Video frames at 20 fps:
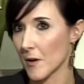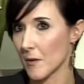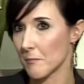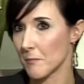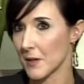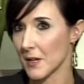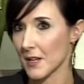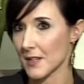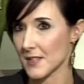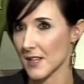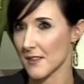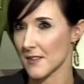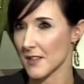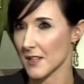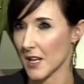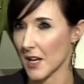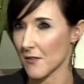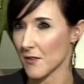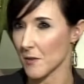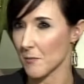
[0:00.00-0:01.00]
because I
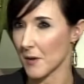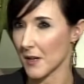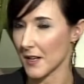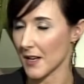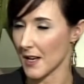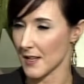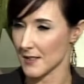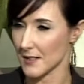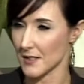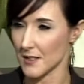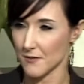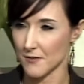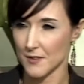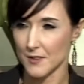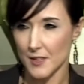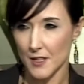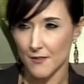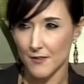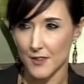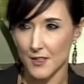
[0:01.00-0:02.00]
think everybody has a
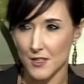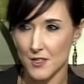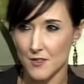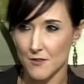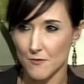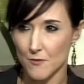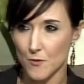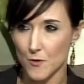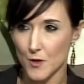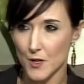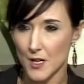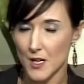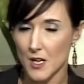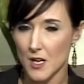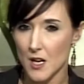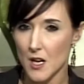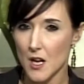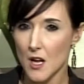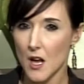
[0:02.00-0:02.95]
different definition for it.